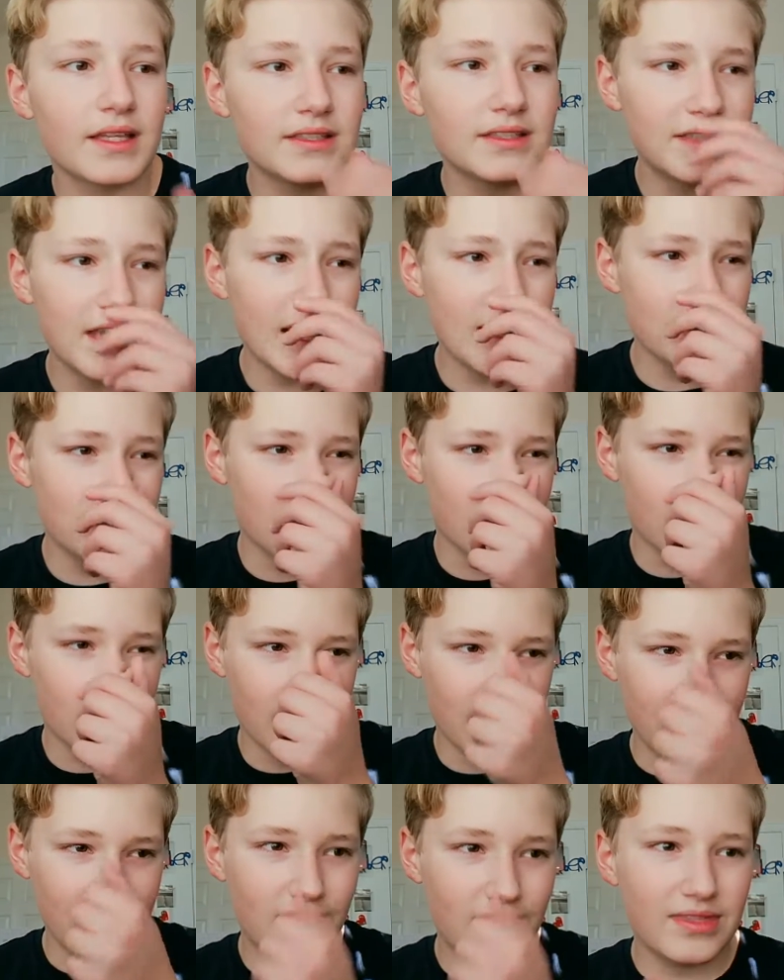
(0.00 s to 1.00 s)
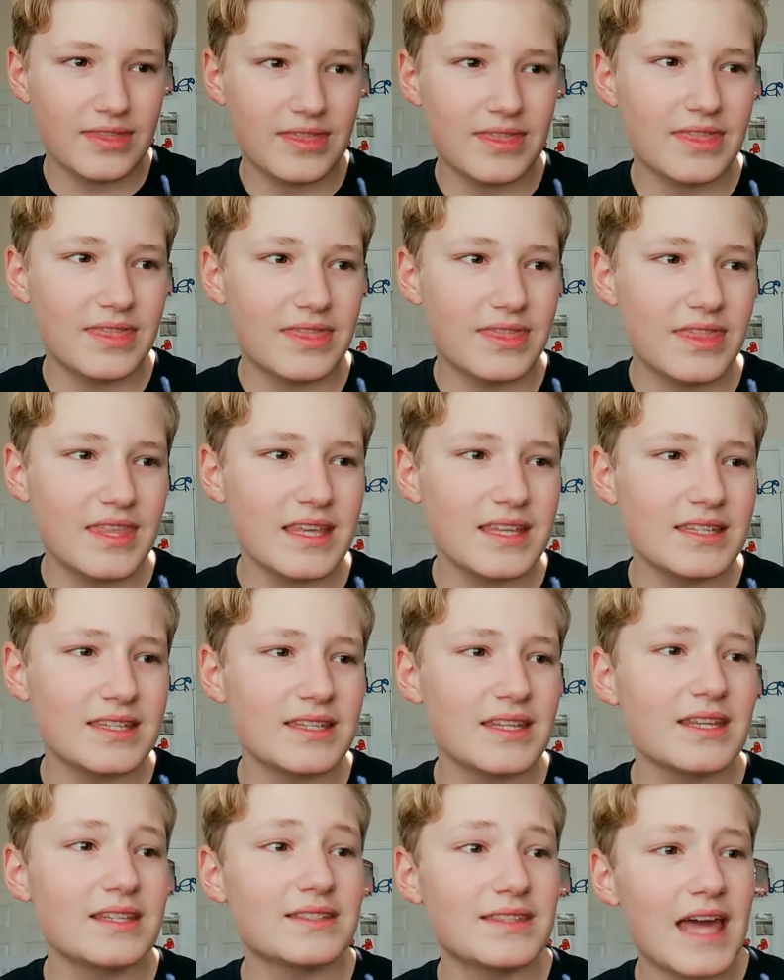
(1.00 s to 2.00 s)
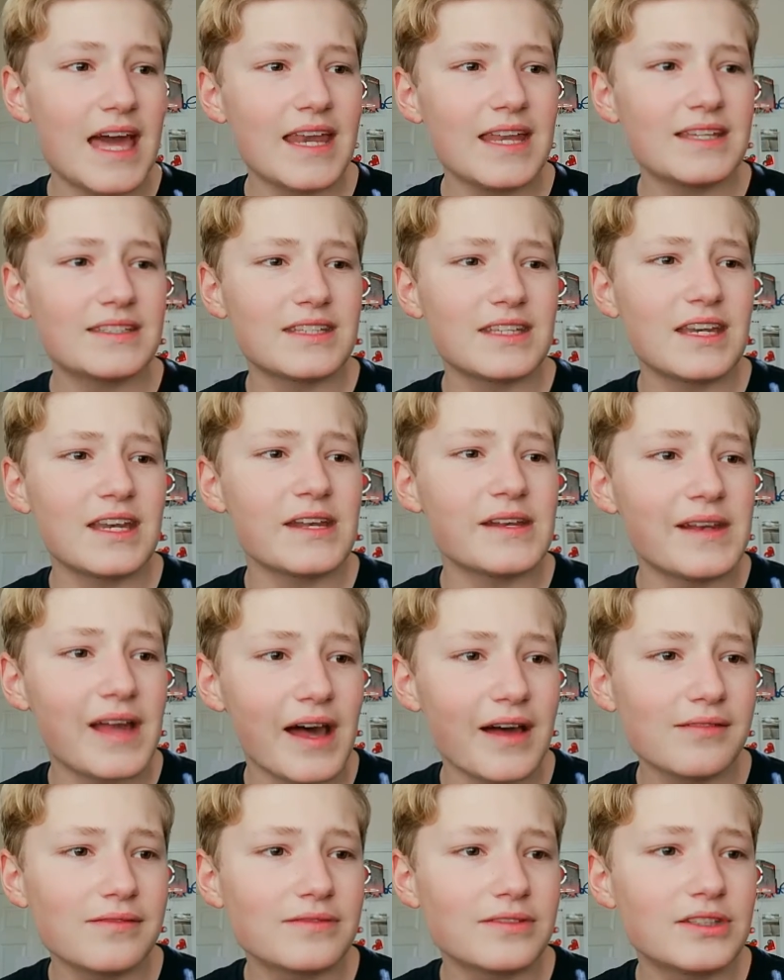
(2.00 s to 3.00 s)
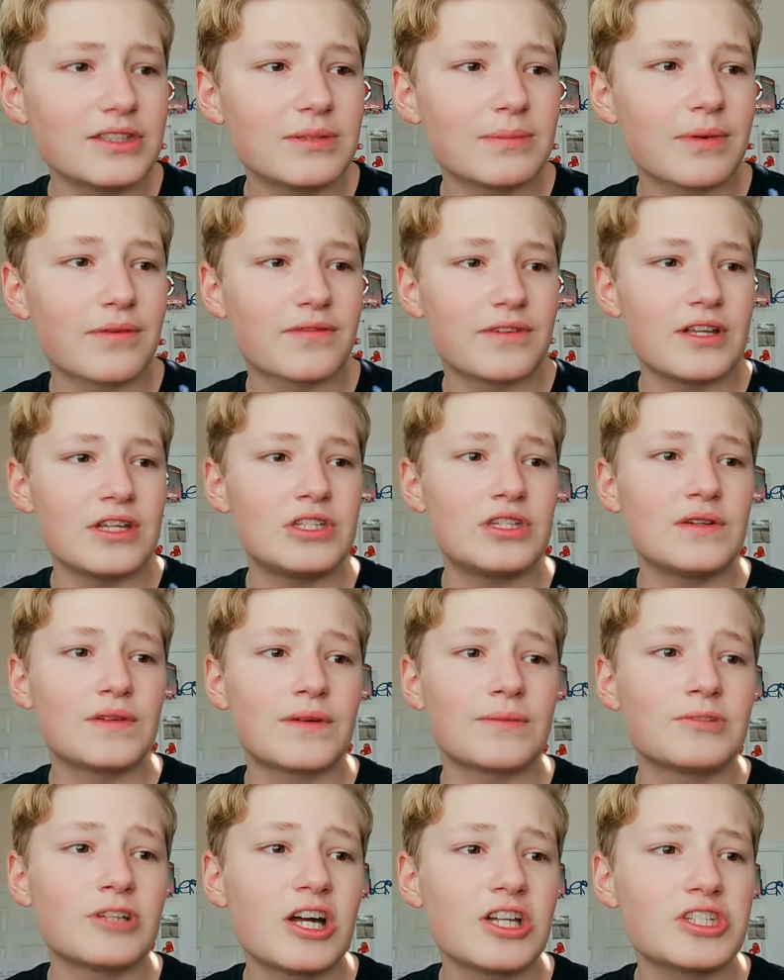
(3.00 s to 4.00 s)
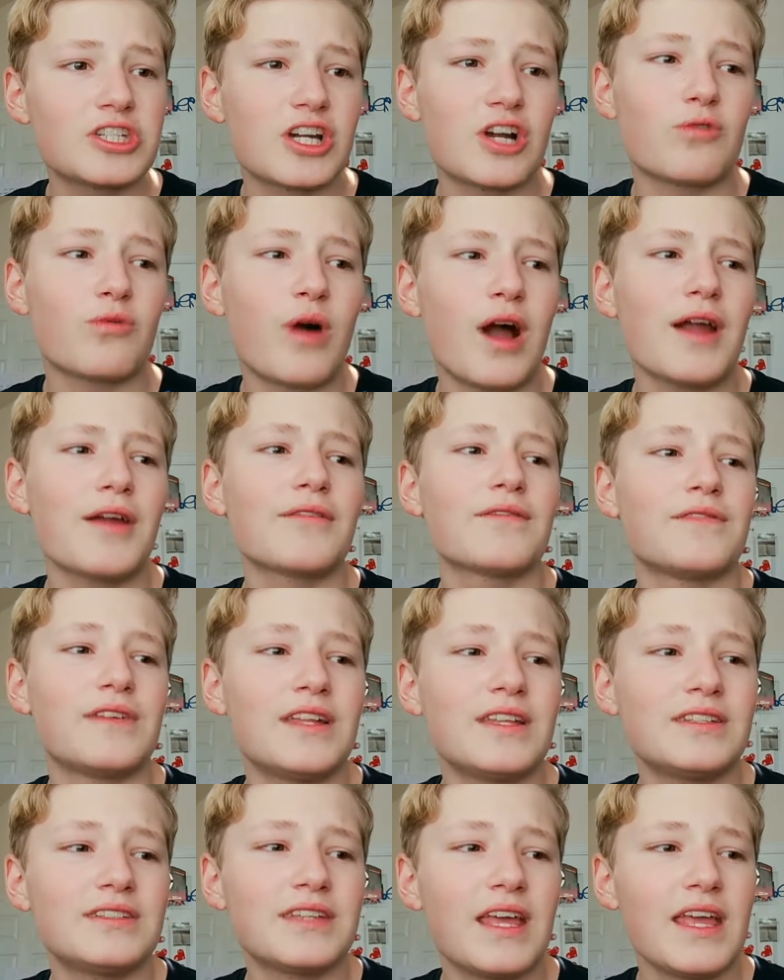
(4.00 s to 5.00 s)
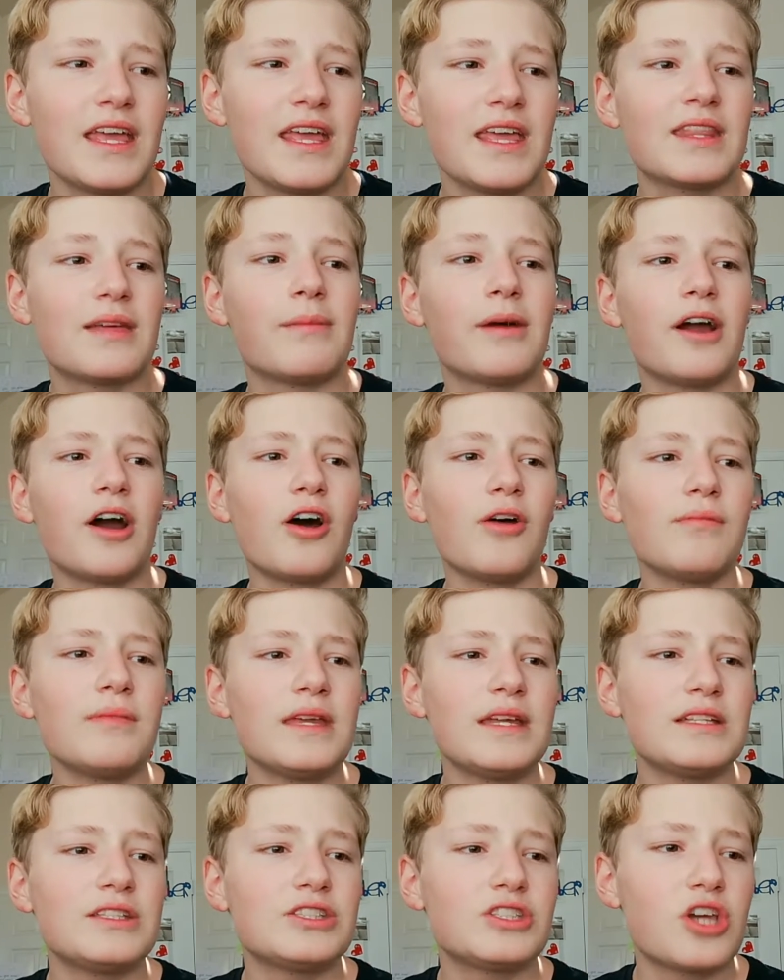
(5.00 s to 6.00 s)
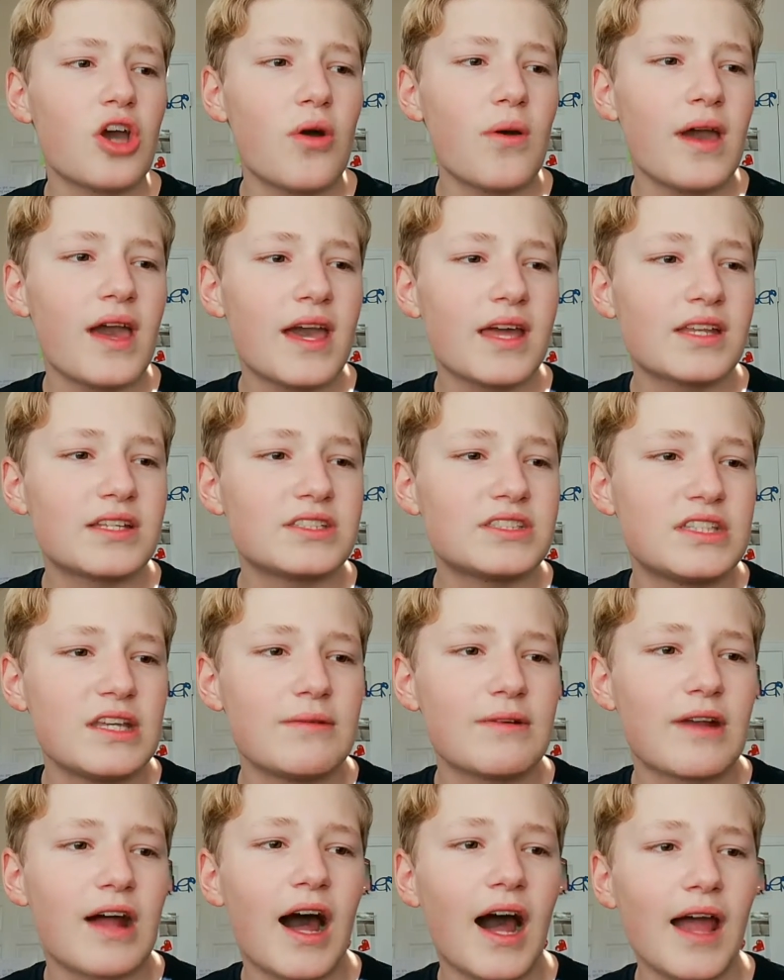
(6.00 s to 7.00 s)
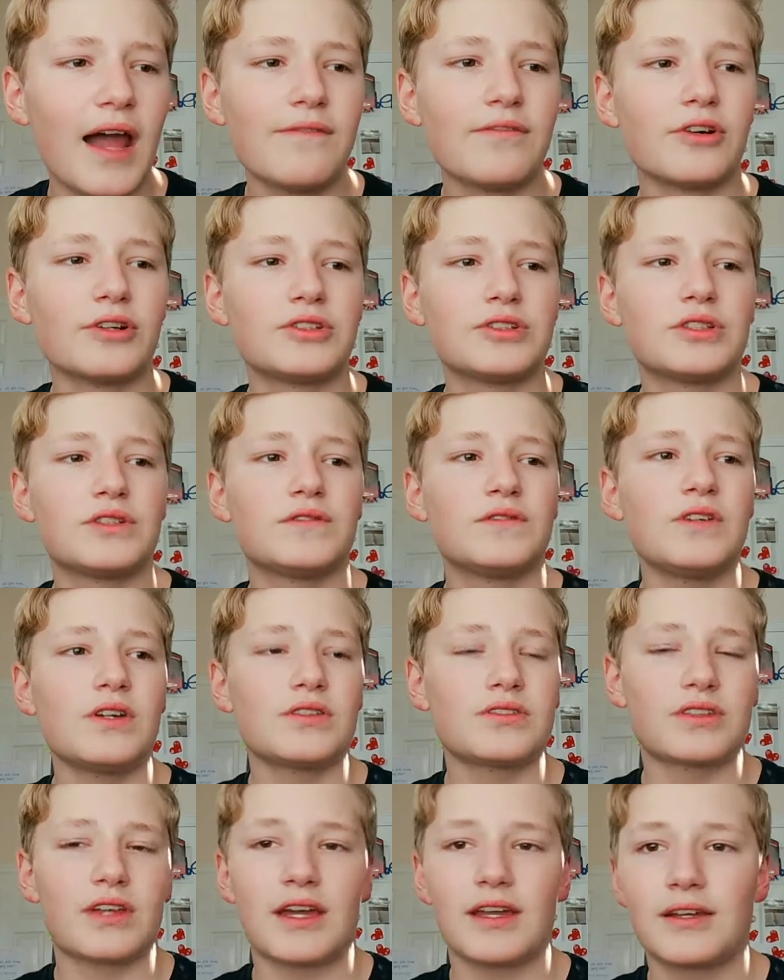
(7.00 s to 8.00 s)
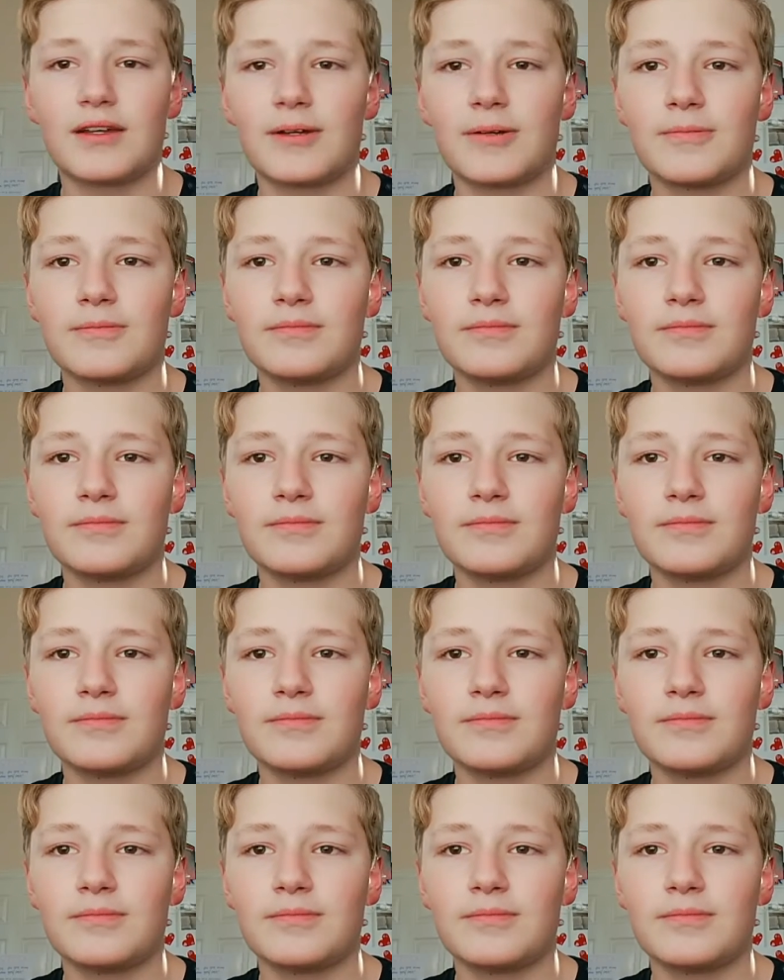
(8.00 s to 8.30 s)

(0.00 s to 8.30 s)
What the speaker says: Danger. If that isn't enough to prevent you from touching a wire fence, then by all means, go ahead and see what high voltage feels like.